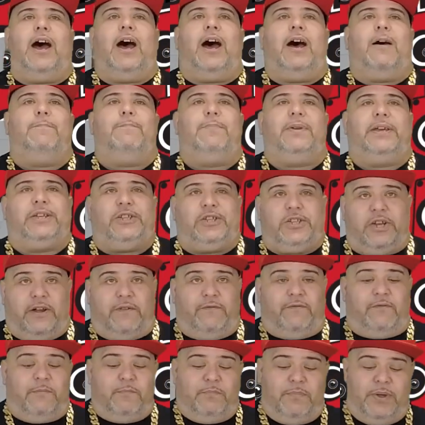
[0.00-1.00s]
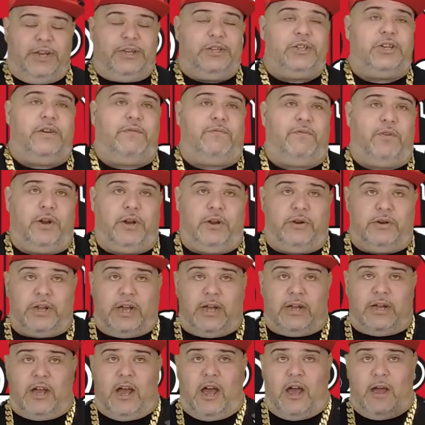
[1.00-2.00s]
I'm Big Jeff from
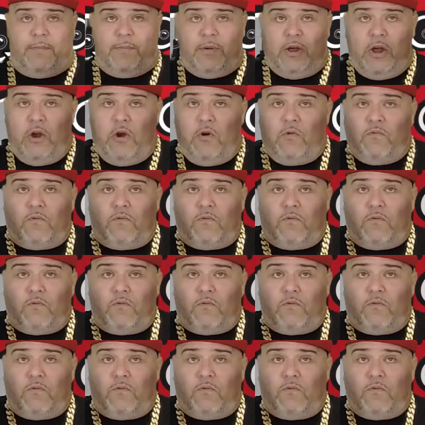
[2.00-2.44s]
BigJeffAudio.com,